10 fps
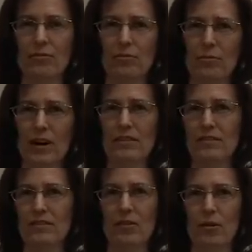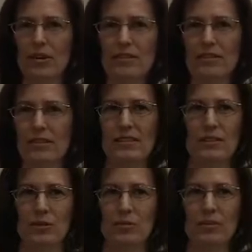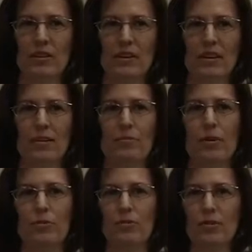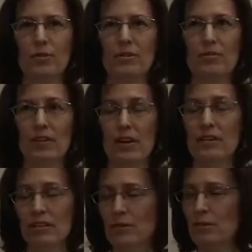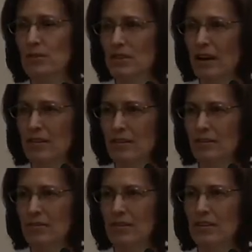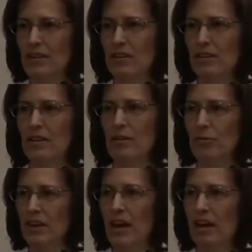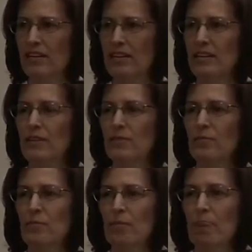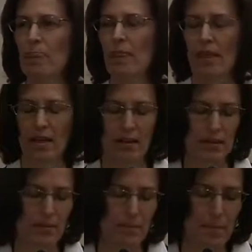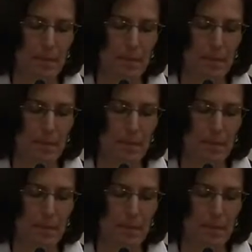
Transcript: well-oiled system, but it was a very different objective that we had. I